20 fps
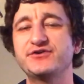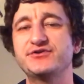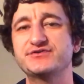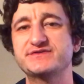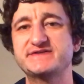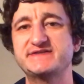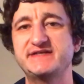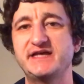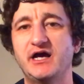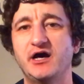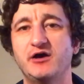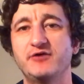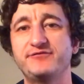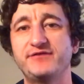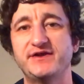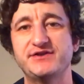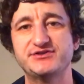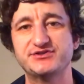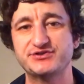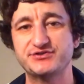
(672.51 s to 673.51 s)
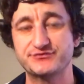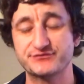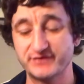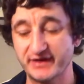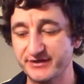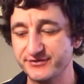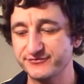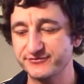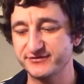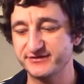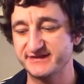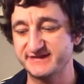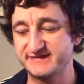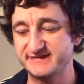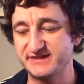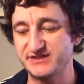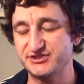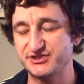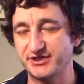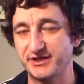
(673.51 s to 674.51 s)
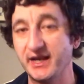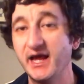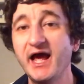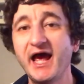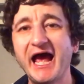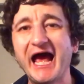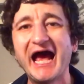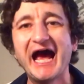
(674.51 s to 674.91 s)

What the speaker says: yourself and to render a decision,